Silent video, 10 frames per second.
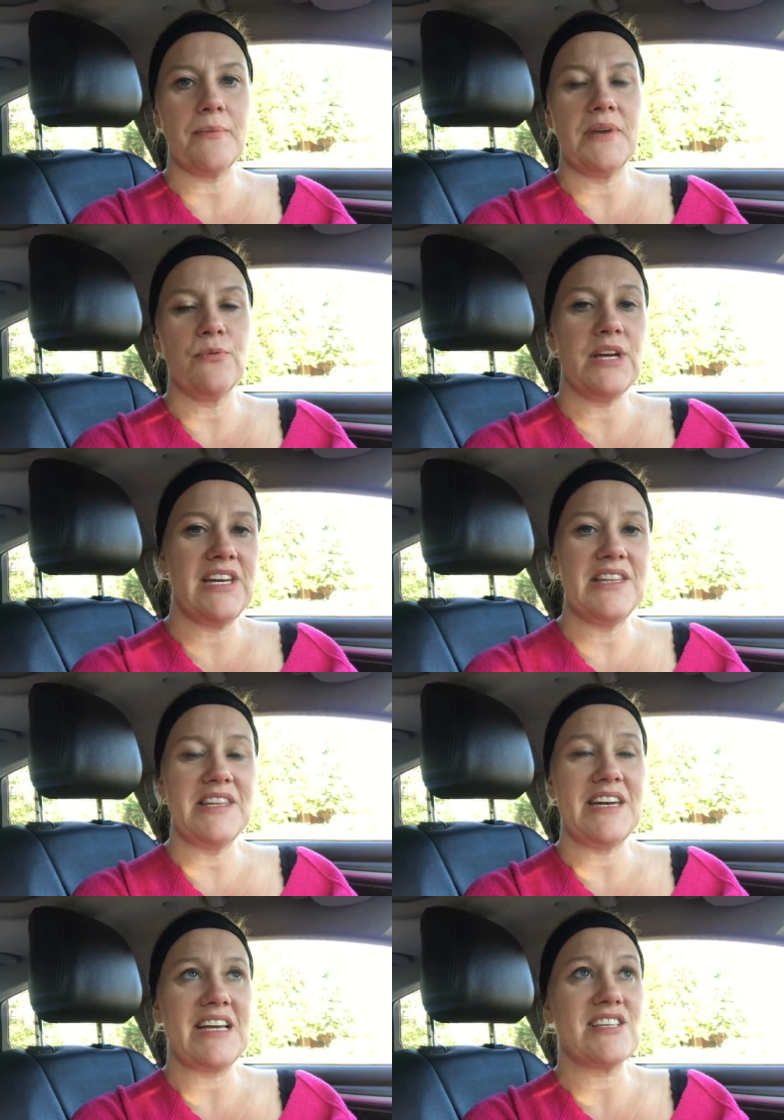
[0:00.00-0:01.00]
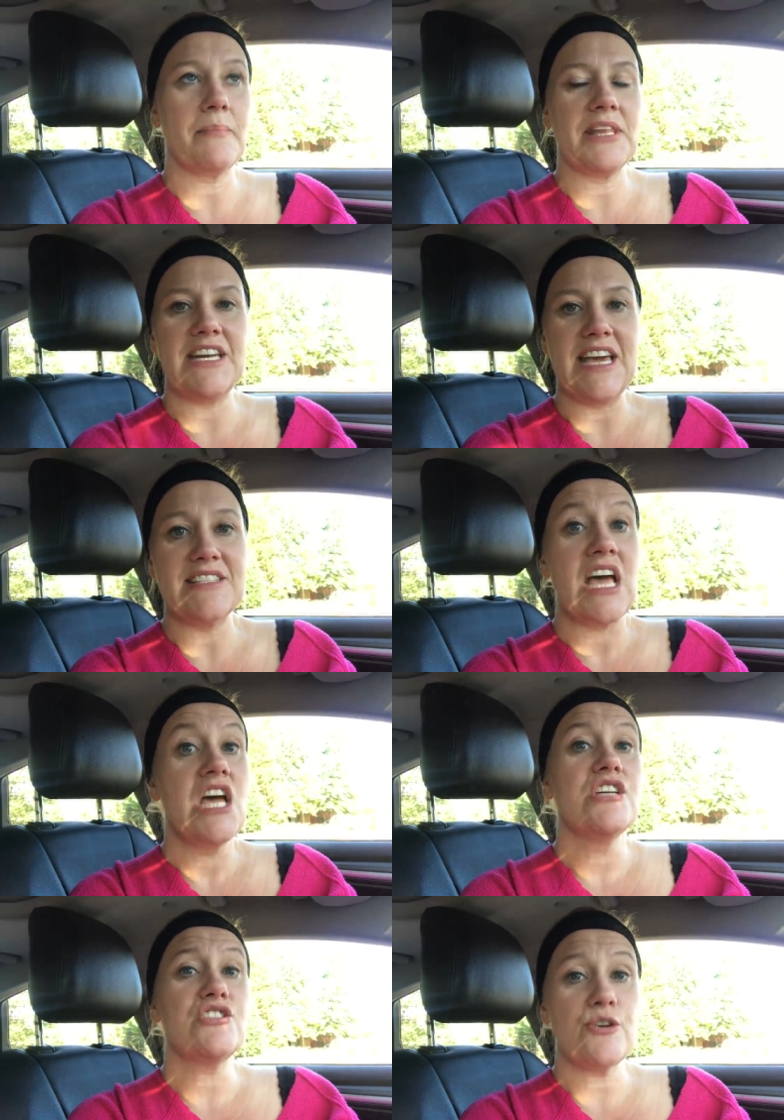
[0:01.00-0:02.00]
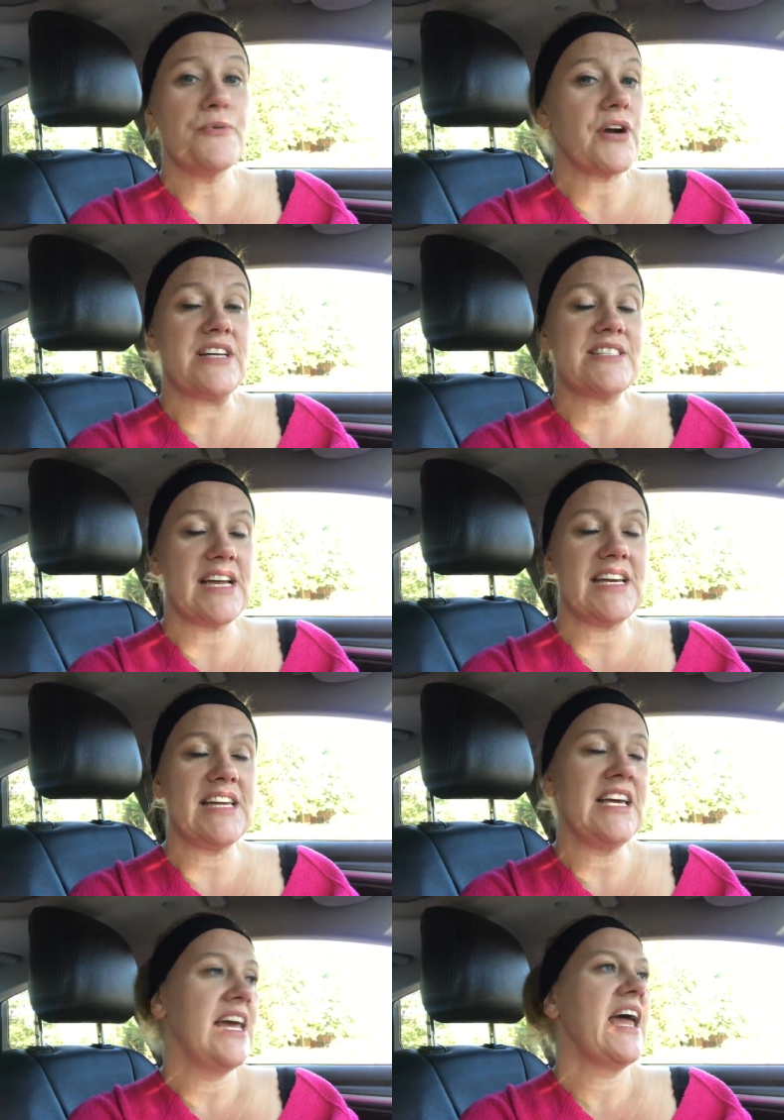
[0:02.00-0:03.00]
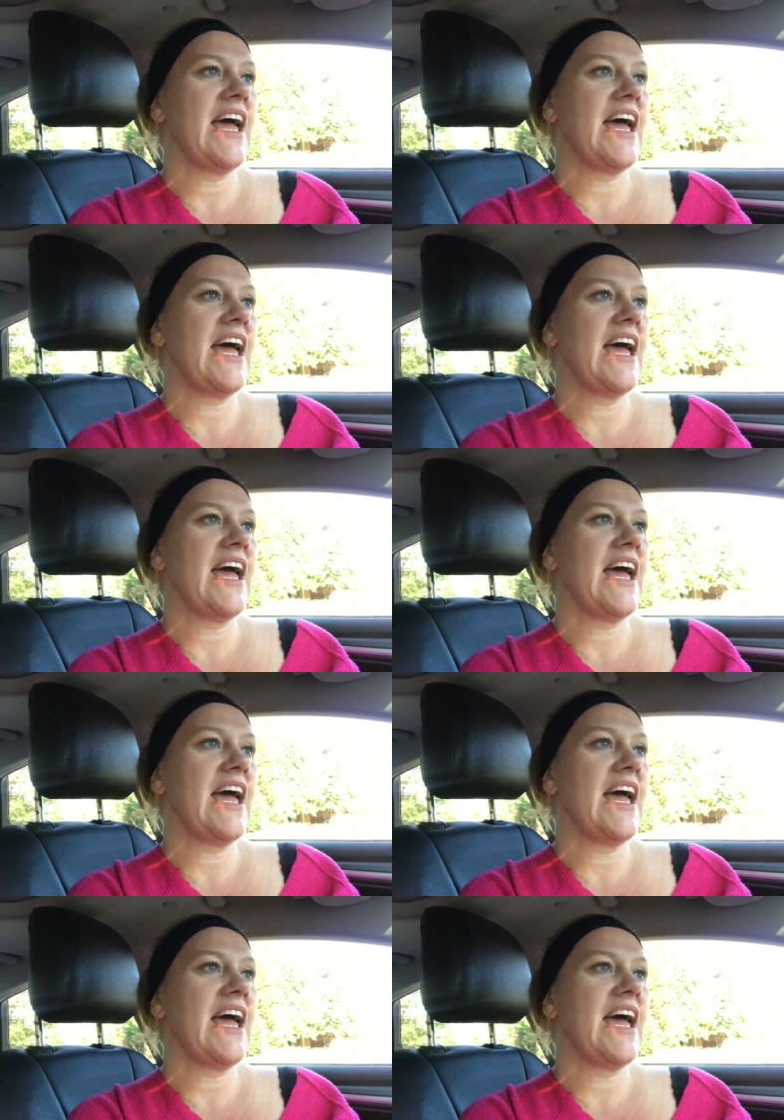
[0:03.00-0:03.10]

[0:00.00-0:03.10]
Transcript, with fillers: I'm gonna win in the next couple of days. Super excited.